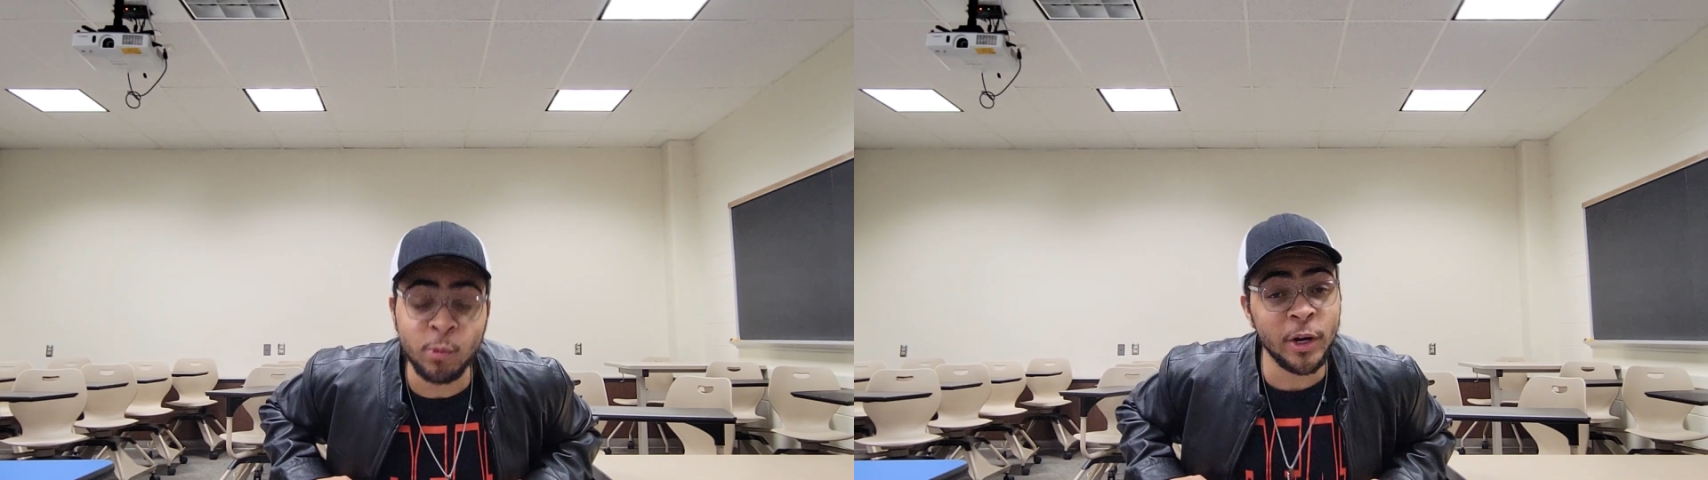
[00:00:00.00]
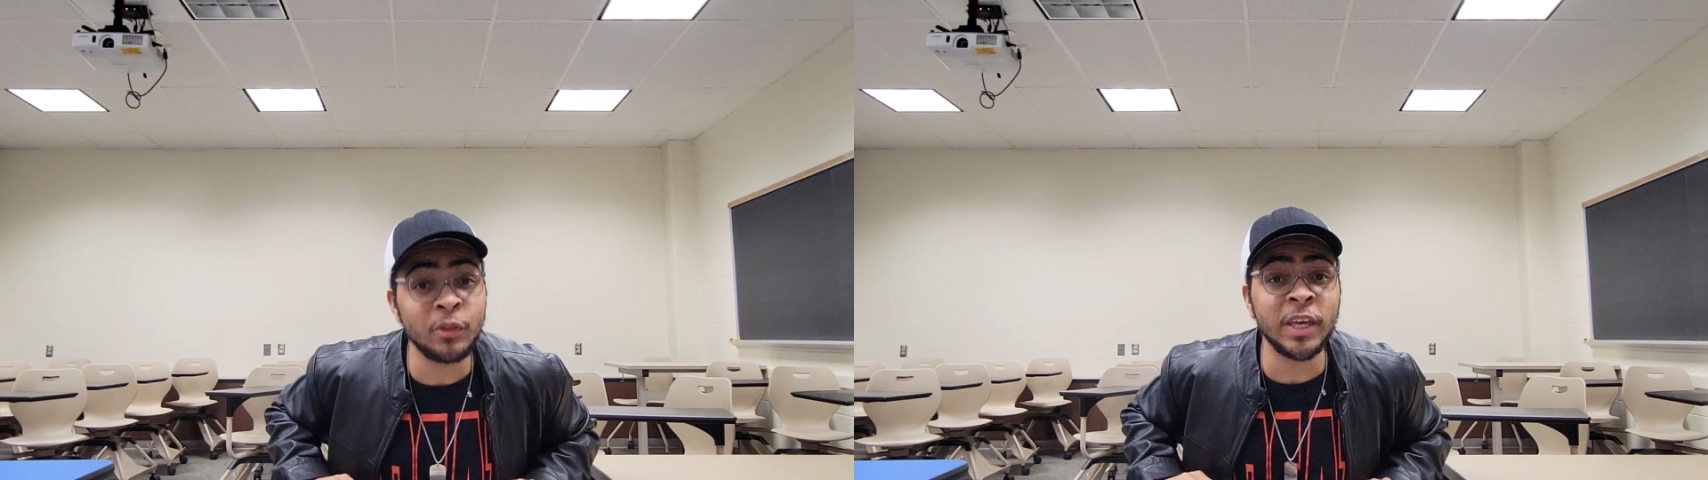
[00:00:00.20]

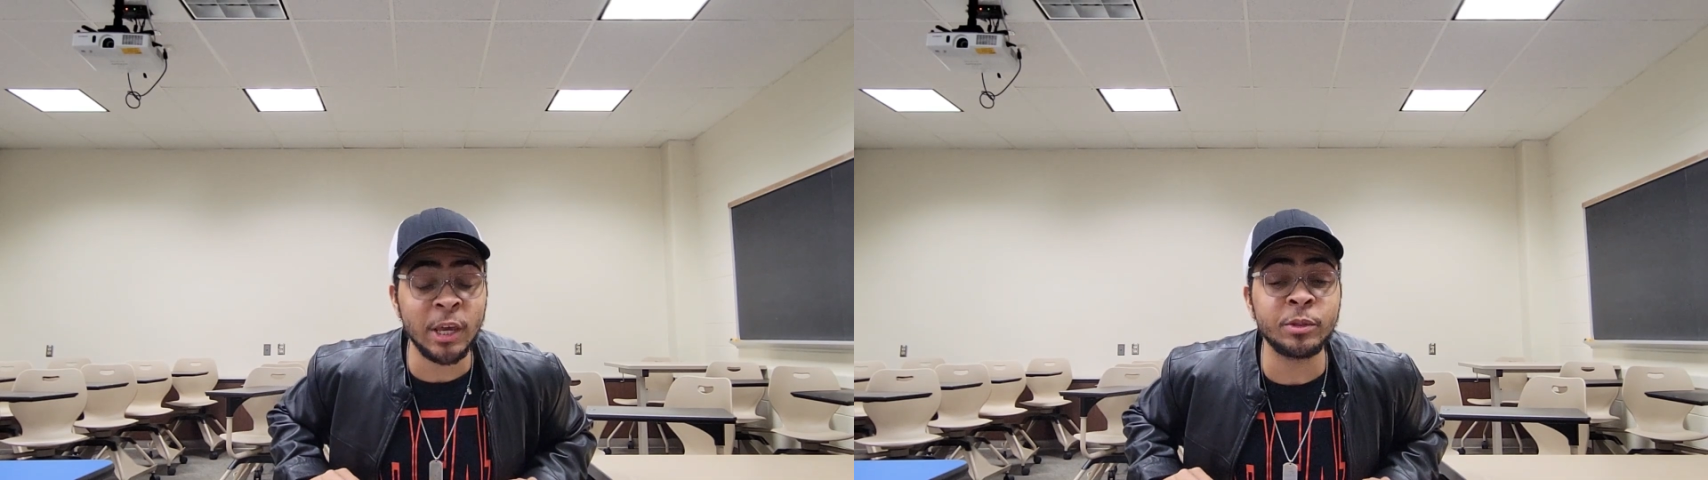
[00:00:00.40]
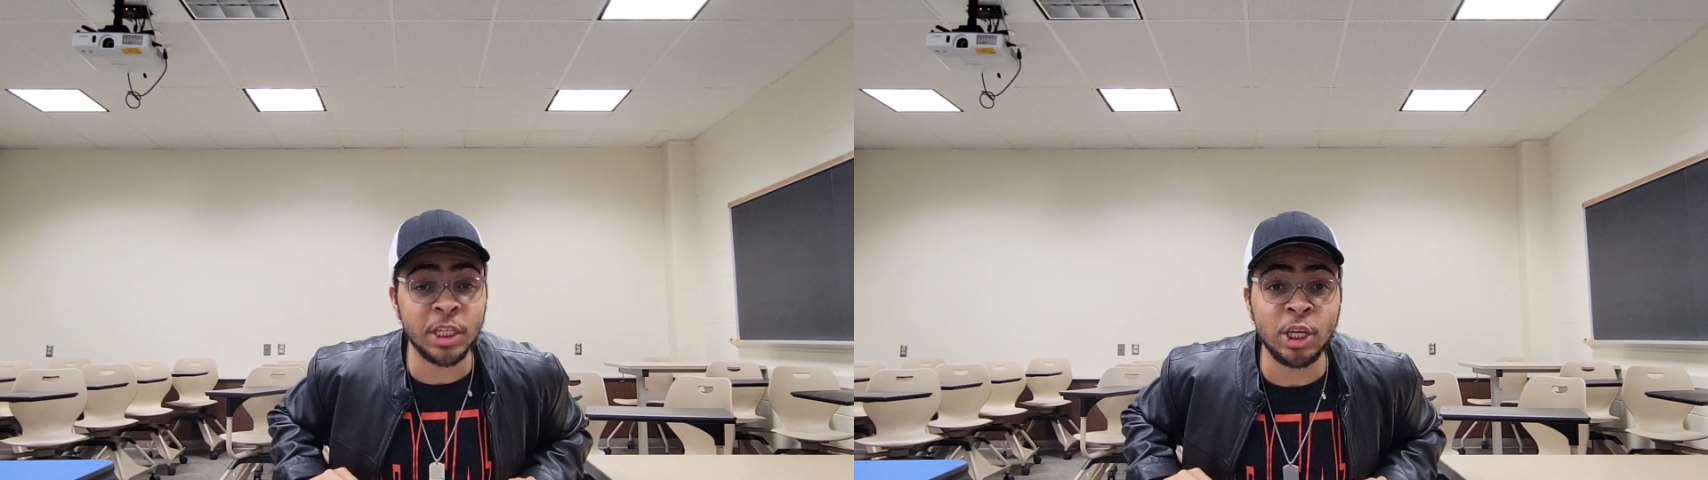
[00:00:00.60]
What do you think he
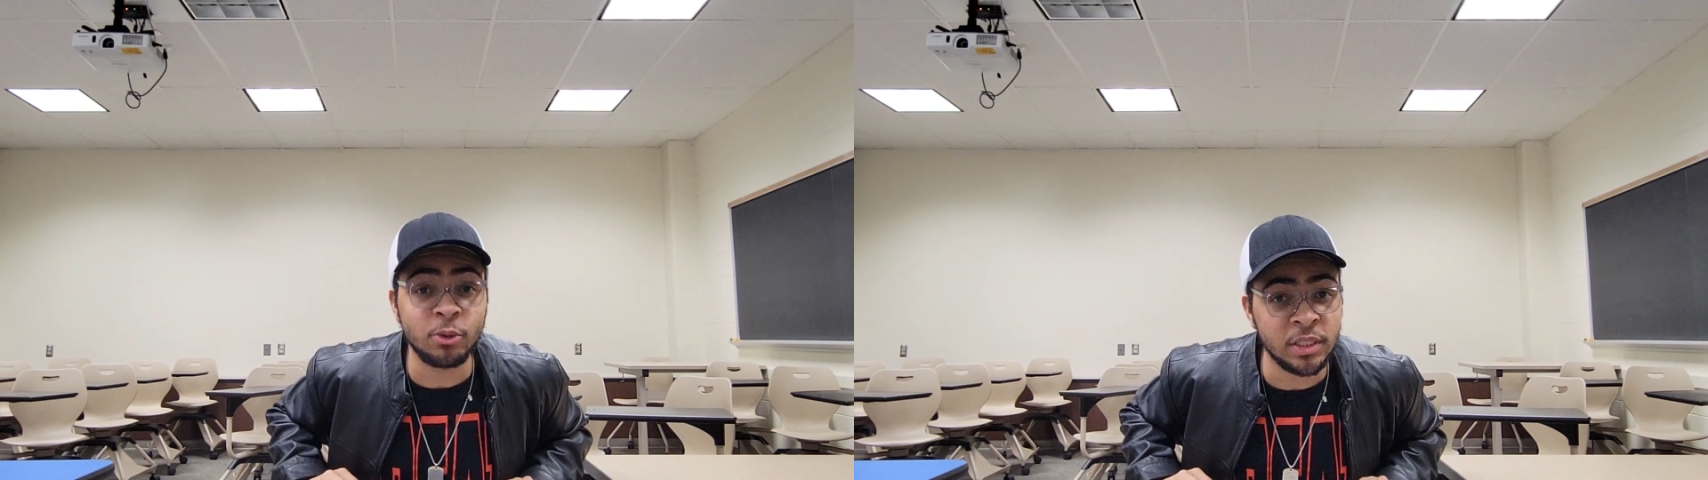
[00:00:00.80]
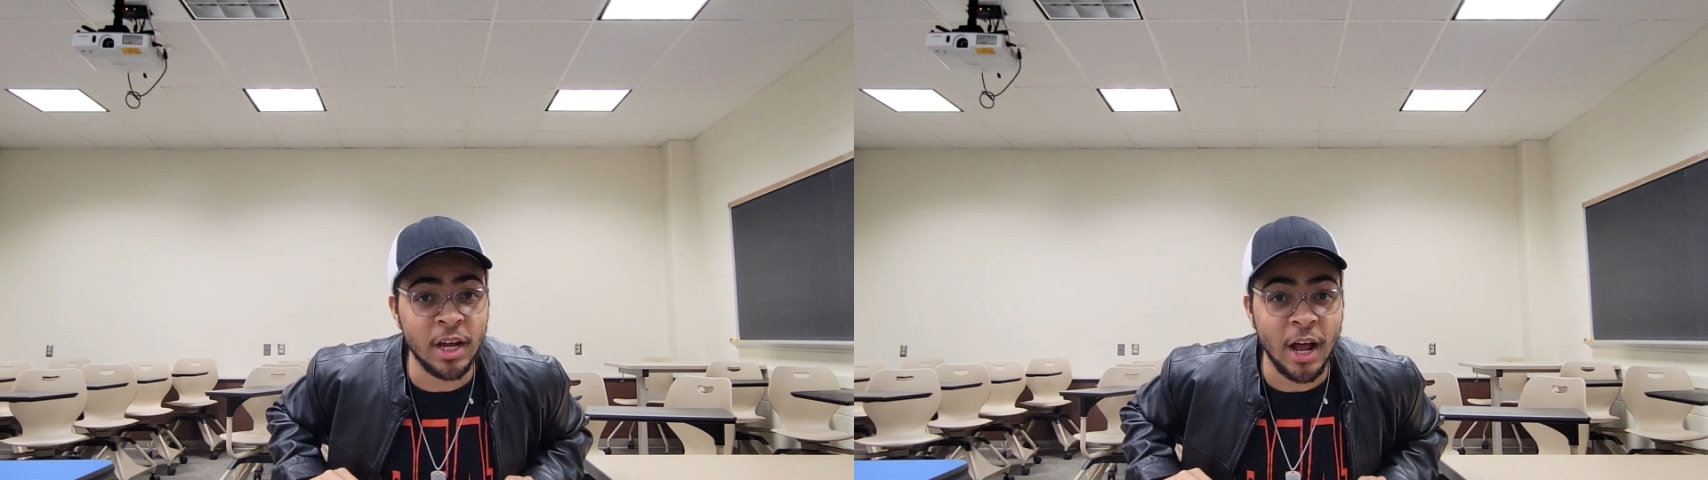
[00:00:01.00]
was
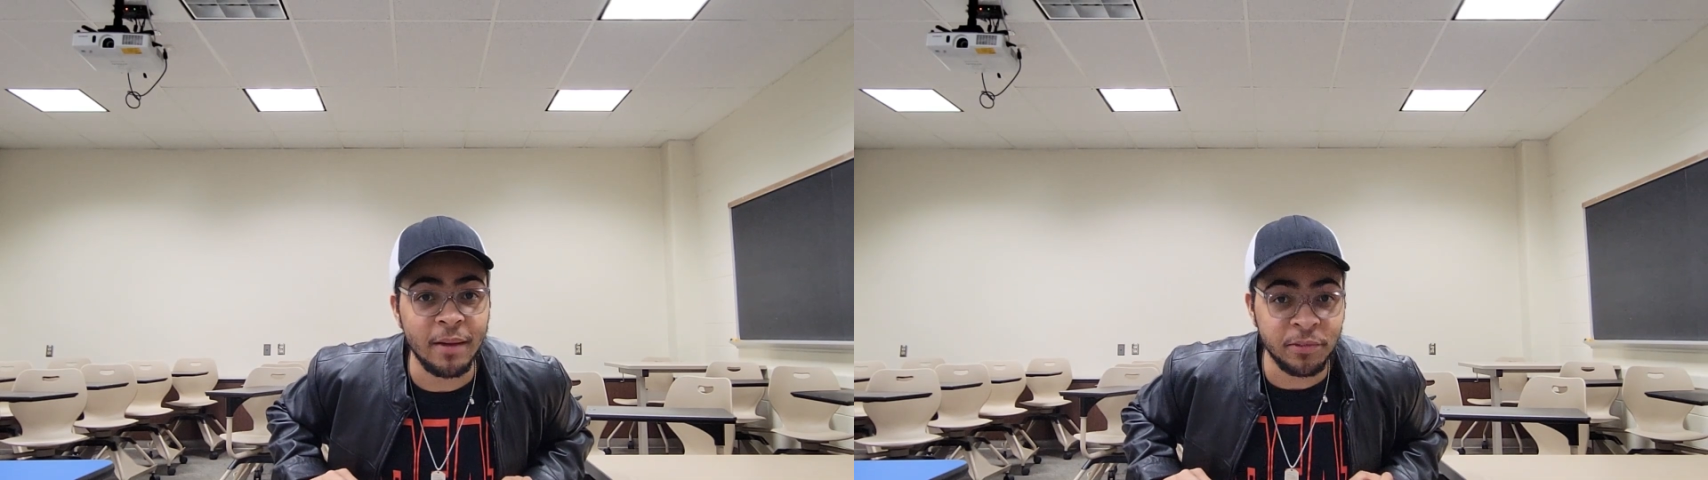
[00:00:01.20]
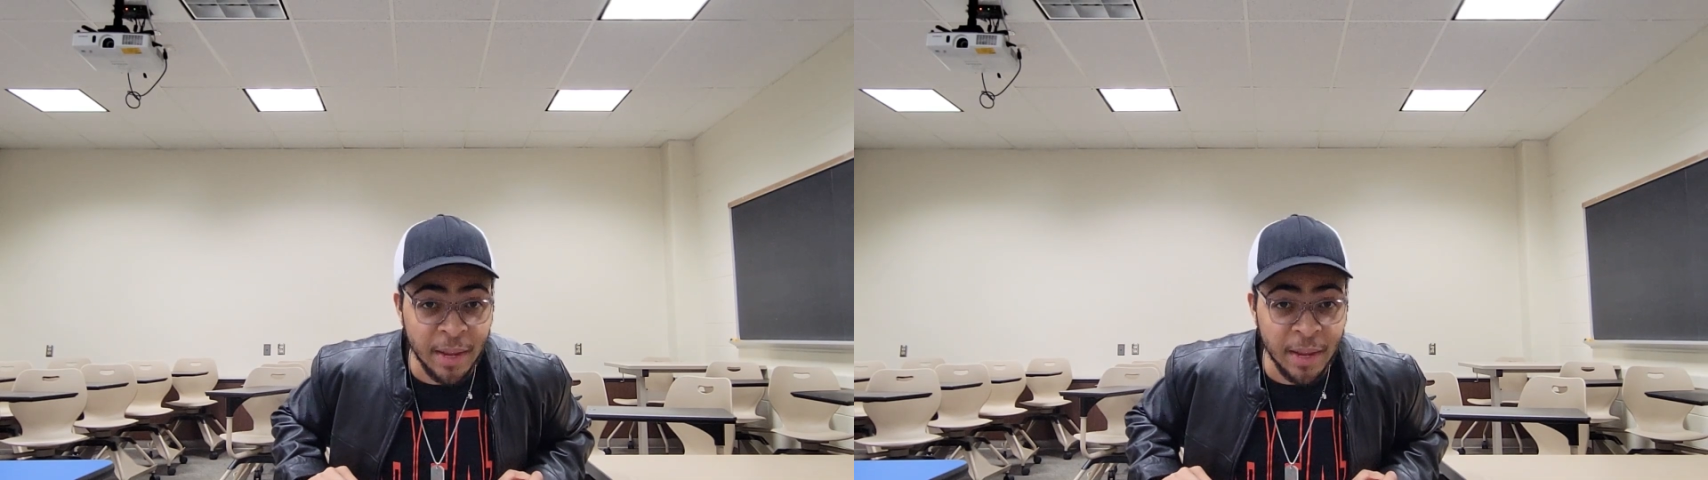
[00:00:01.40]
accused of?